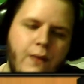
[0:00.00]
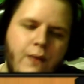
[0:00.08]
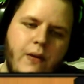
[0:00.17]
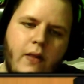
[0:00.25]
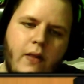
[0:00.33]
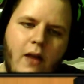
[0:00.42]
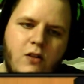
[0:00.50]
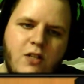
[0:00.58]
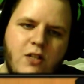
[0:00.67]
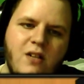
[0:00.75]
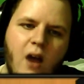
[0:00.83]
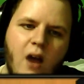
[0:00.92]
Now the latter is
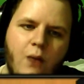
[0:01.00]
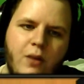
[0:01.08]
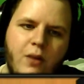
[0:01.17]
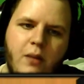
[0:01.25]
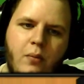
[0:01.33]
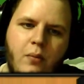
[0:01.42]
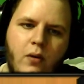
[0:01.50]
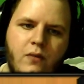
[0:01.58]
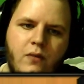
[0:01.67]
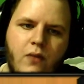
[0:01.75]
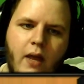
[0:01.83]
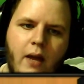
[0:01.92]
not really important
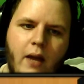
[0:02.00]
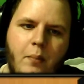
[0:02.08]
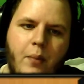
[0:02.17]
for that,